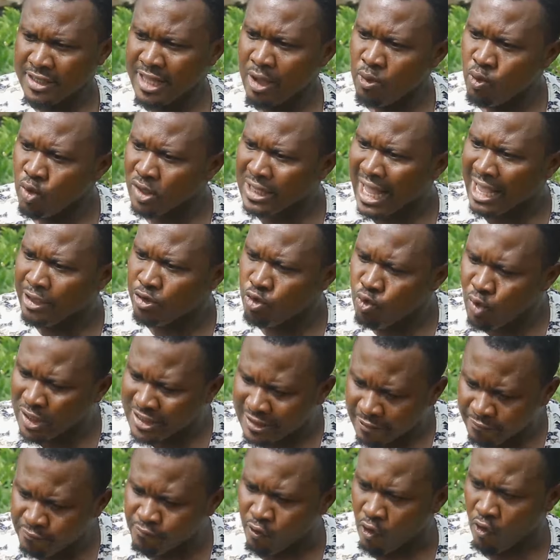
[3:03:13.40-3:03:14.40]
Then what are you
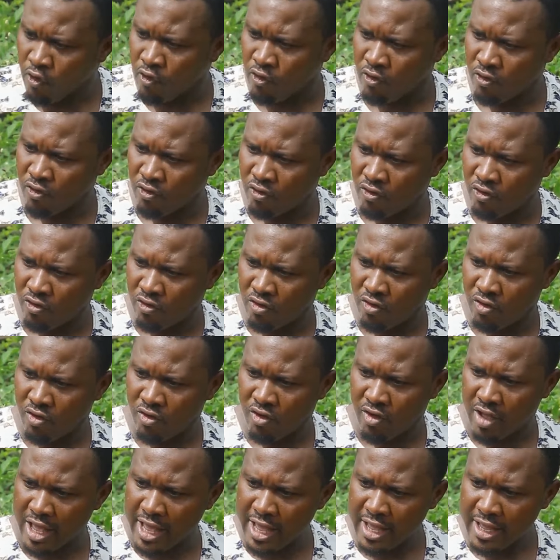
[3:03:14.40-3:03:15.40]
waiting for?
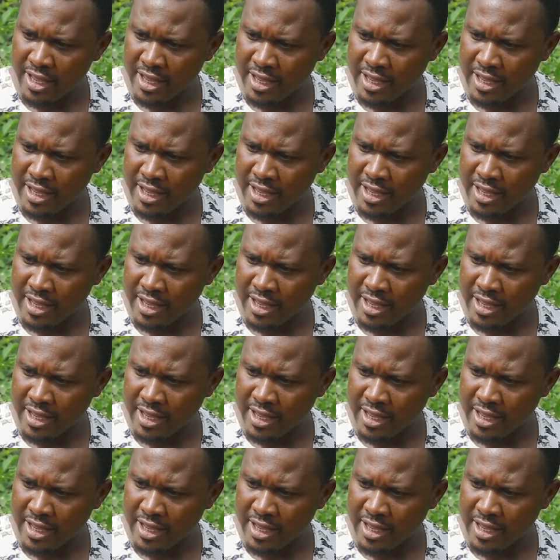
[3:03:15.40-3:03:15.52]
Eh?